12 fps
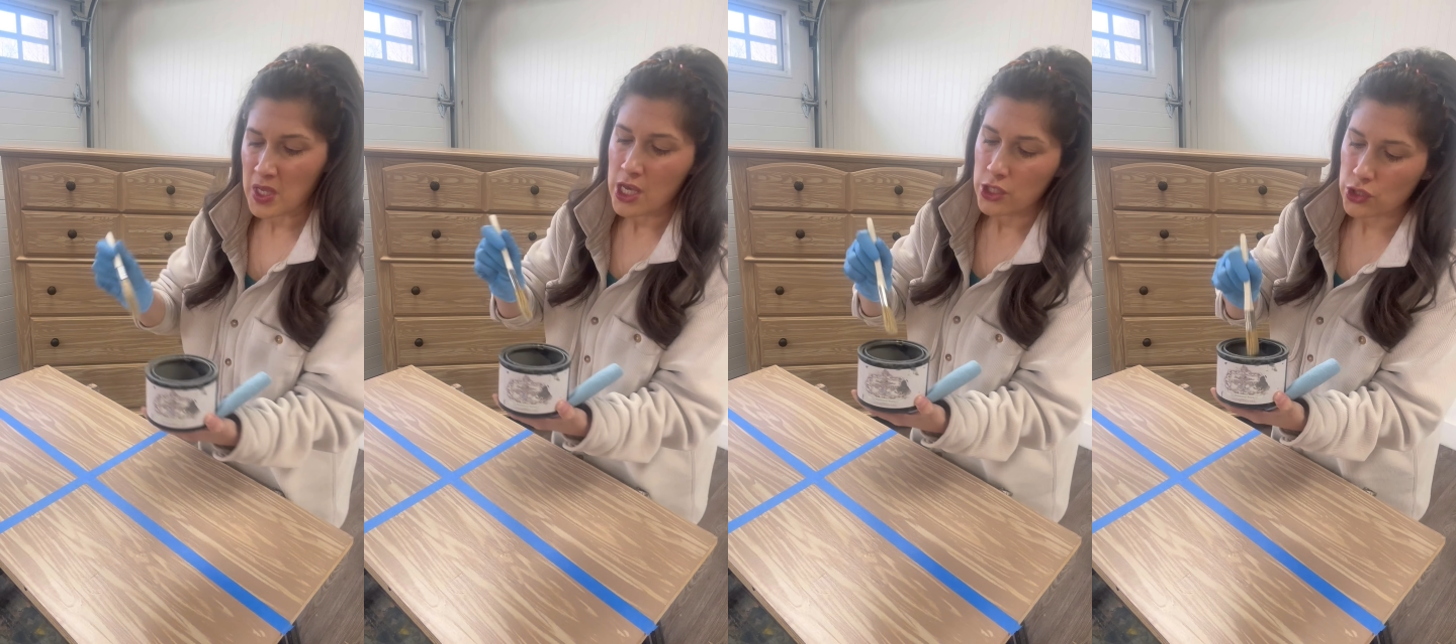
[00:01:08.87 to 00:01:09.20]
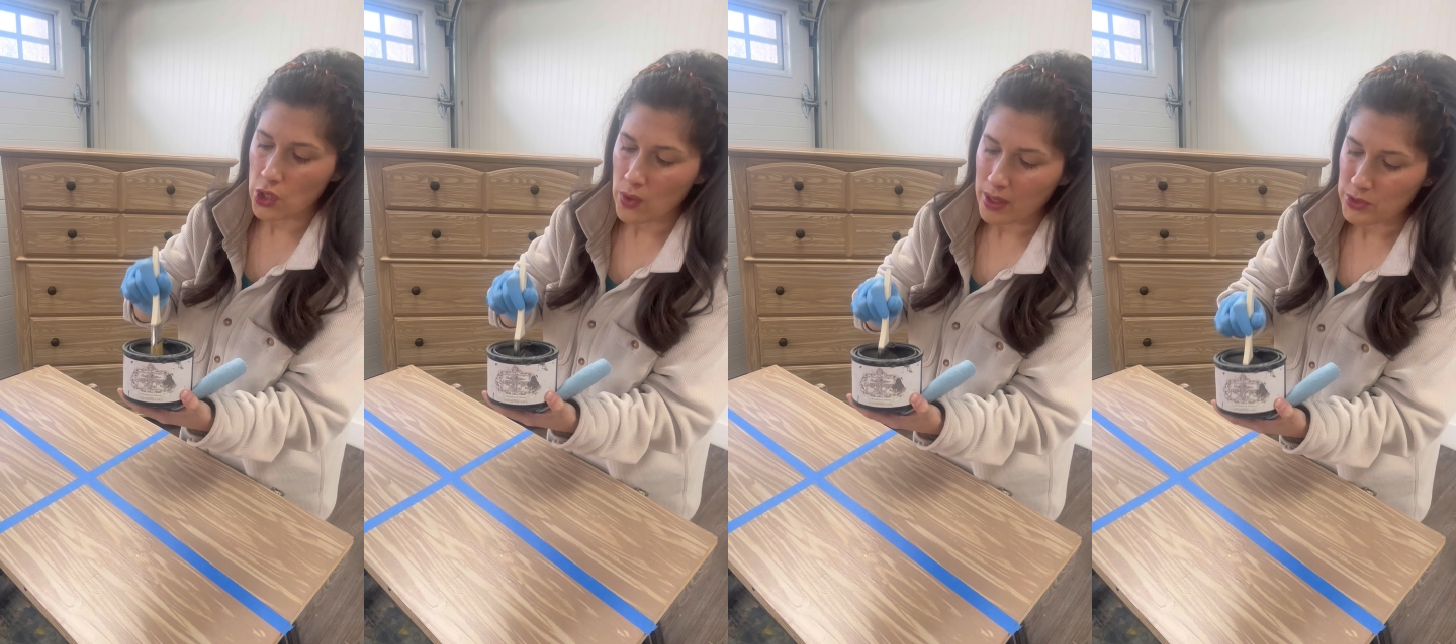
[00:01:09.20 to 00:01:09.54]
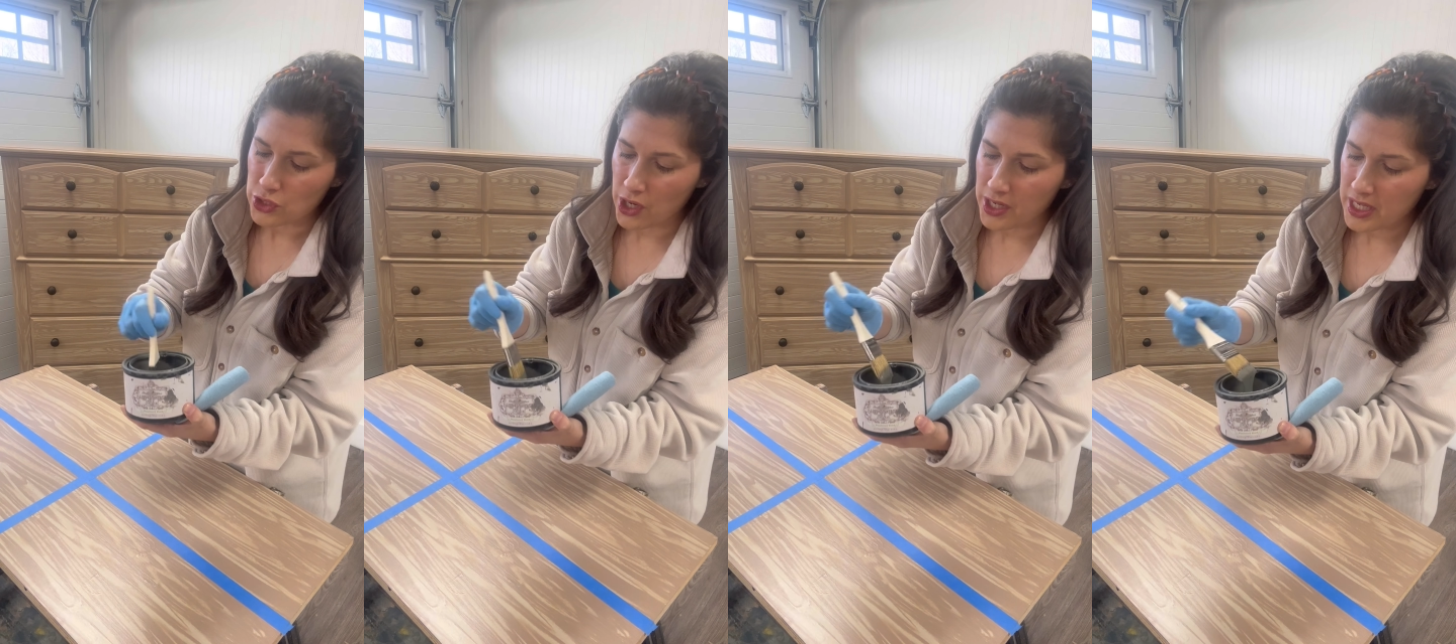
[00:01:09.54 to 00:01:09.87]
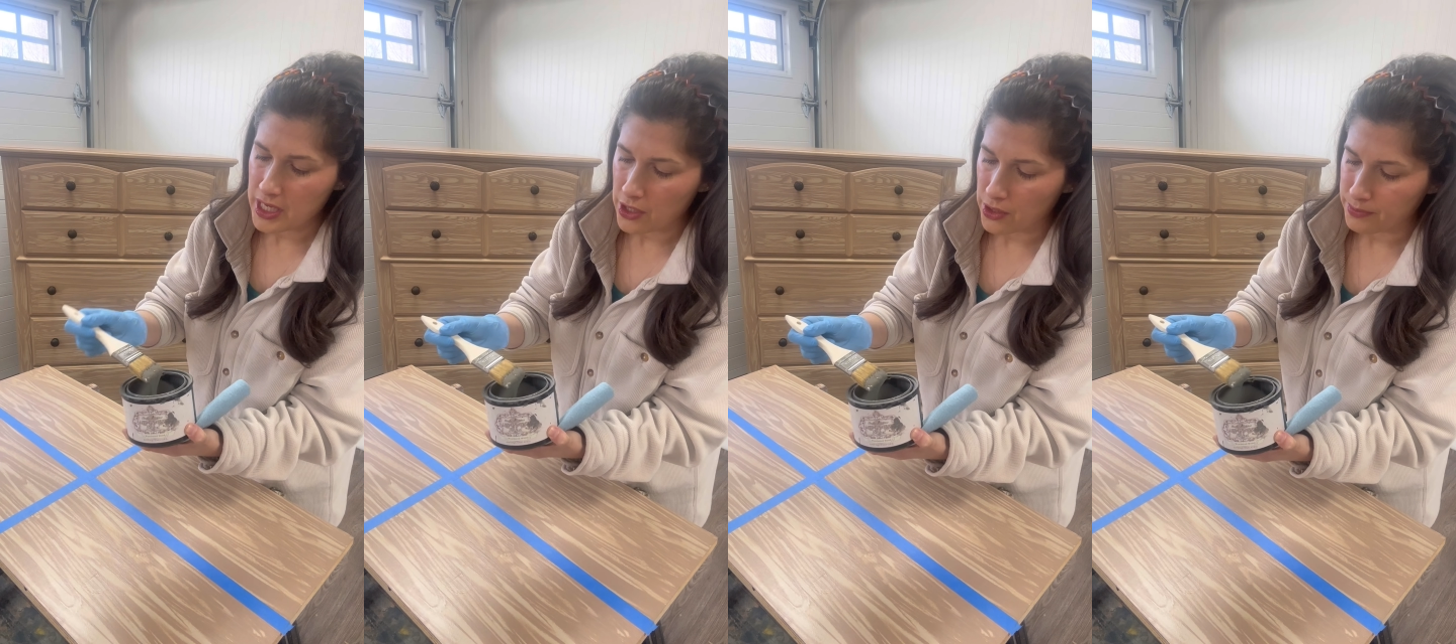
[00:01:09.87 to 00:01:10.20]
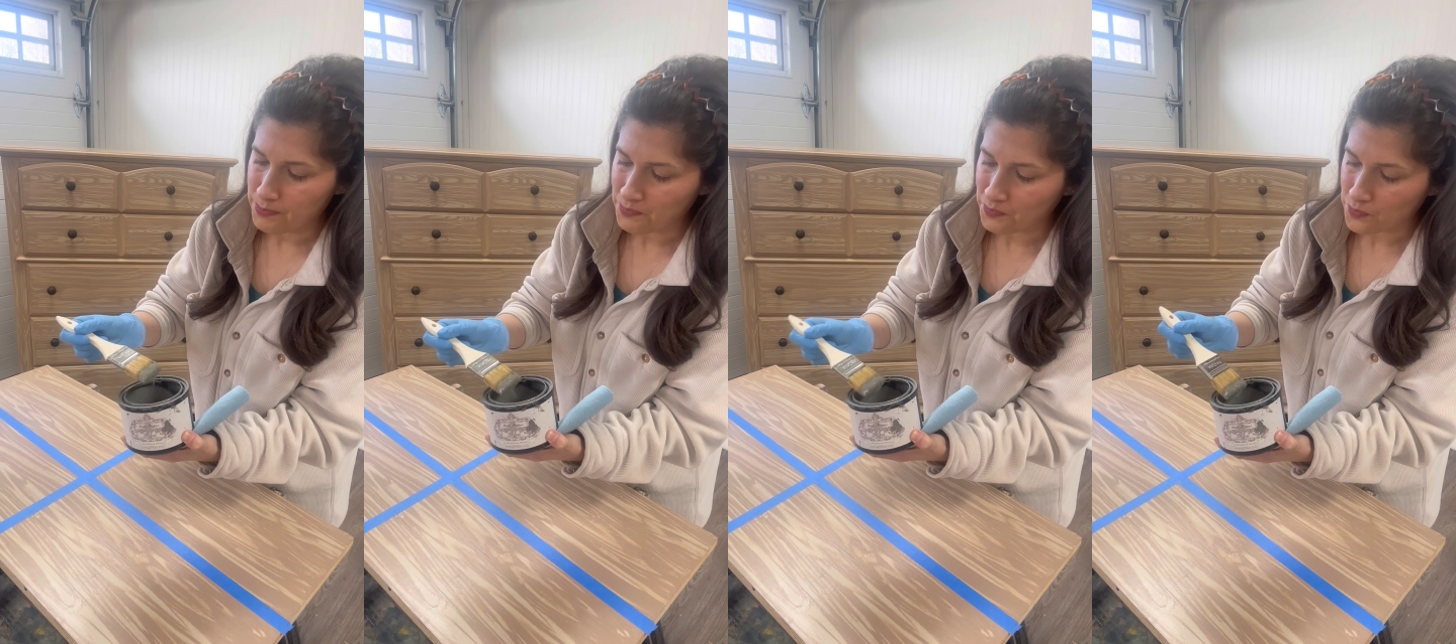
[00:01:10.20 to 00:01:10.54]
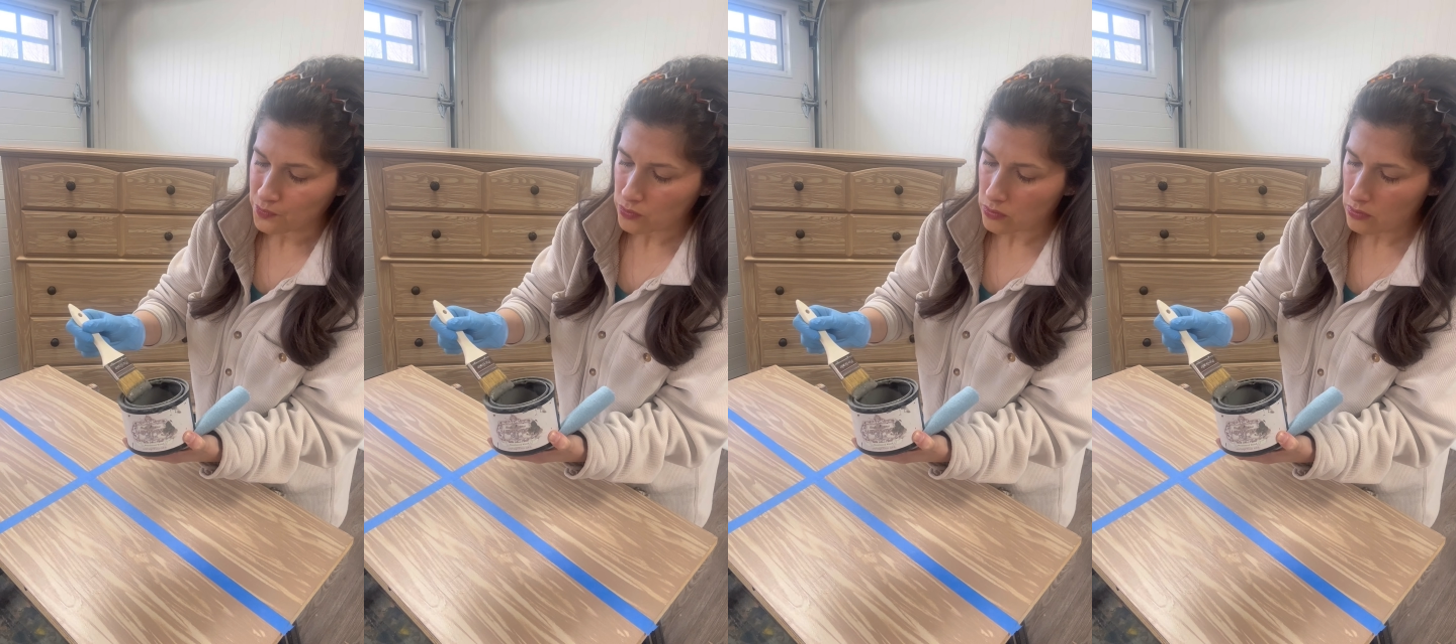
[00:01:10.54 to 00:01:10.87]
So I'm starting here
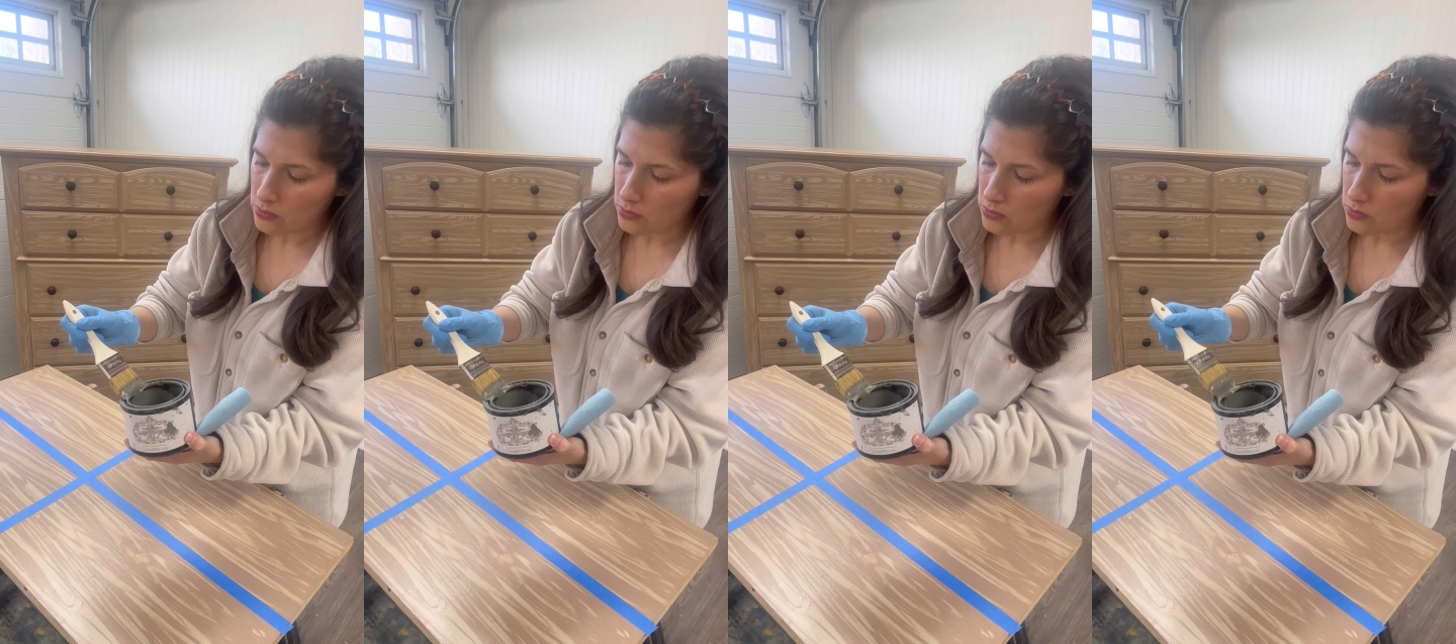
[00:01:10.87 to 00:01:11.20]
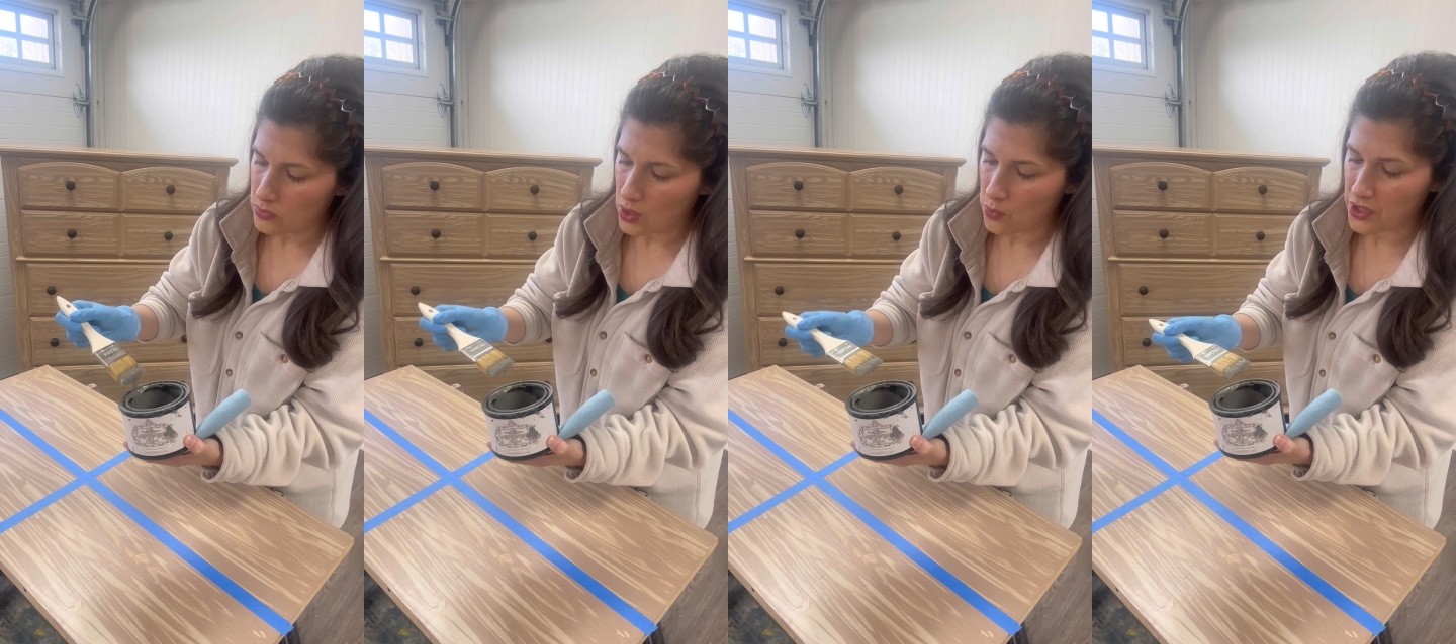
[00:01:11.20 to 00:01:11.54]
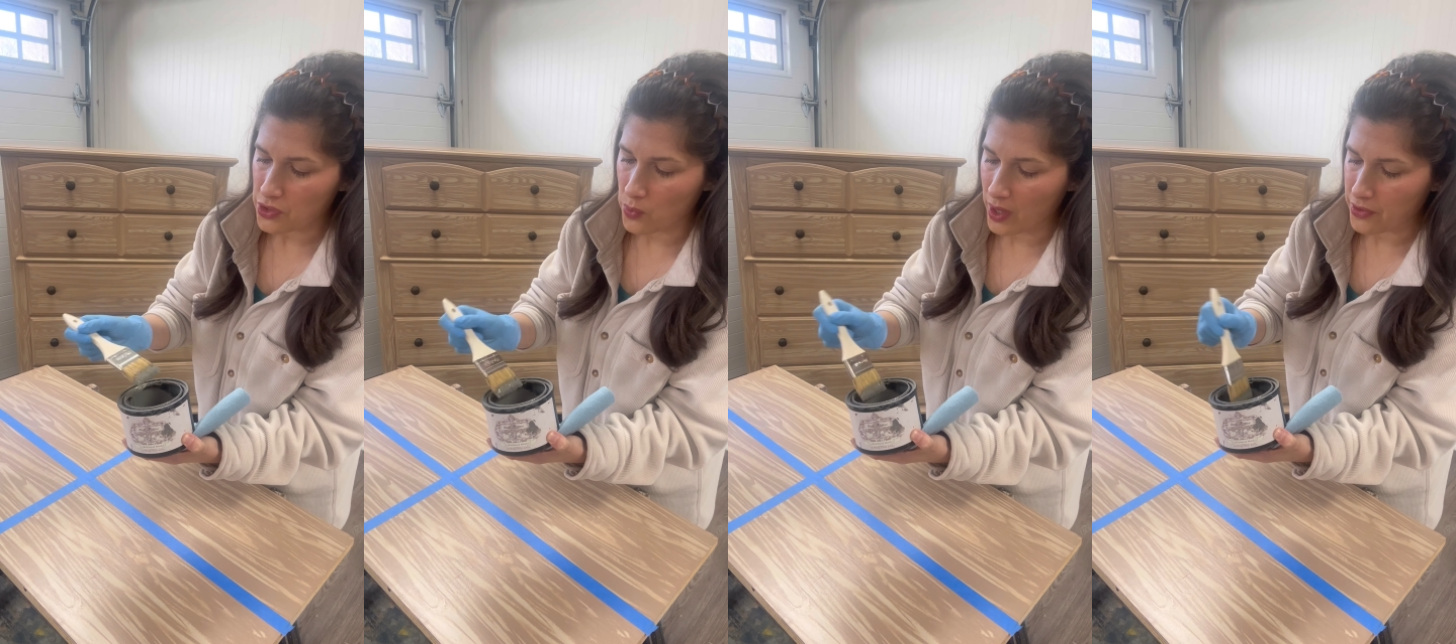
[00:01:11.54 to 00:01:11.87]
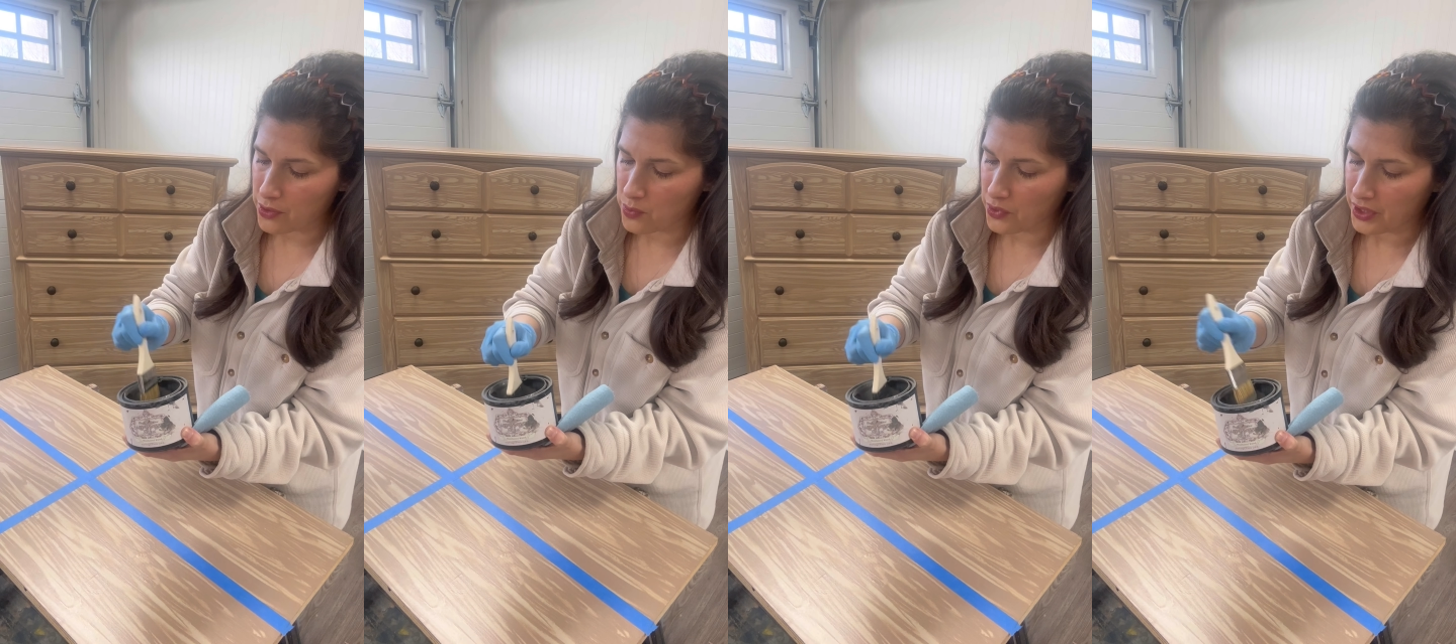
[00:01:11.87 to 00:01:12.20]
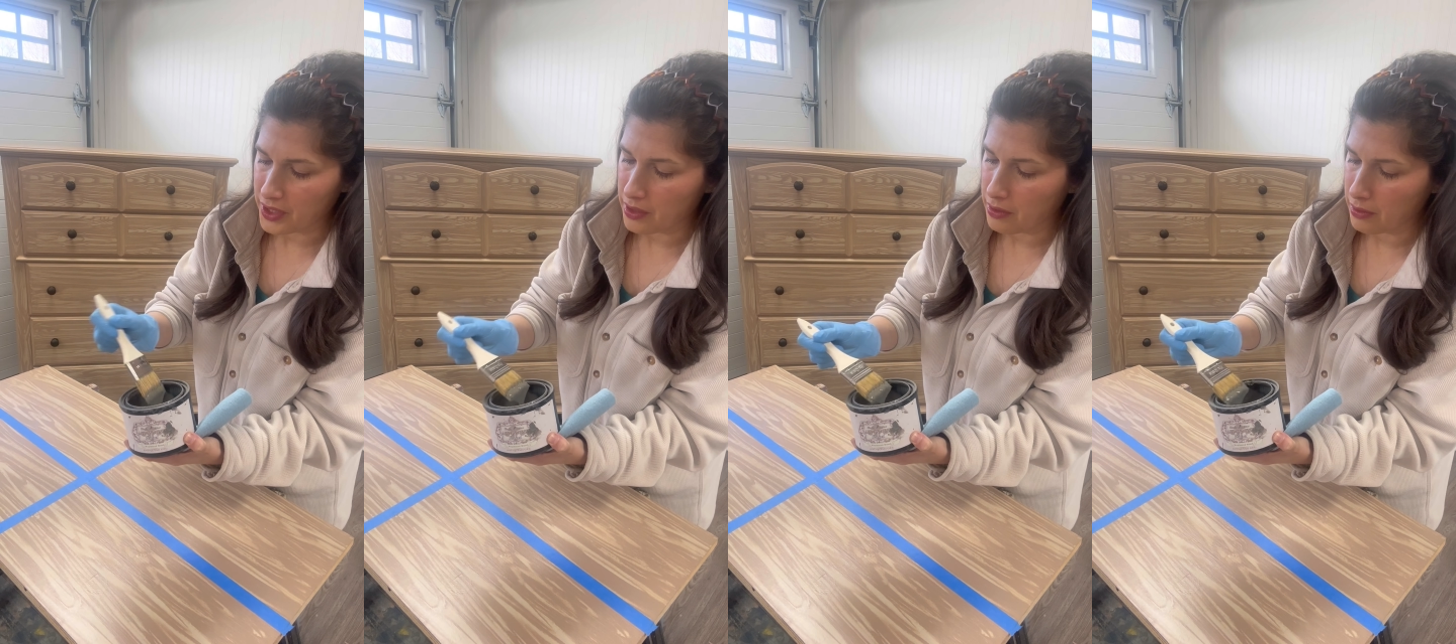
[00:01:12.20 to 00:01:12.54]
with the weathered wood,